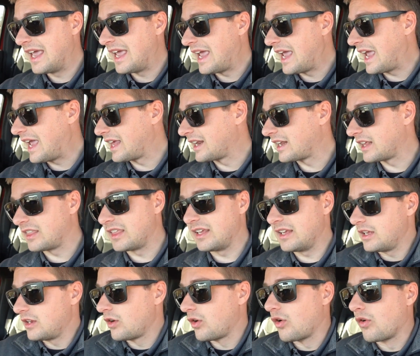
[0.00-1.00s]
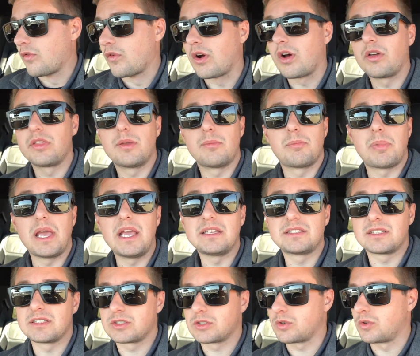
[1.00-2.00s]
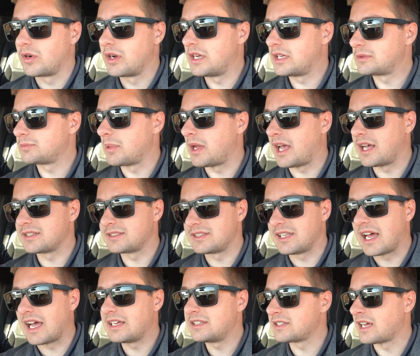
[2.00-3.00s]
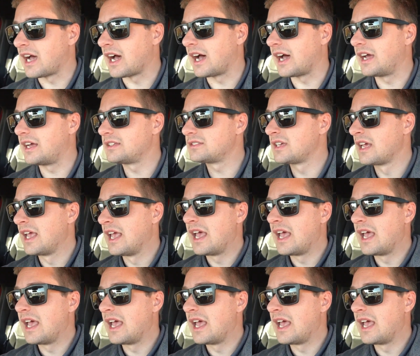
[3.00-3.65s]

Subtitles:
And I think, overall the bass is crisp. It has nice highs.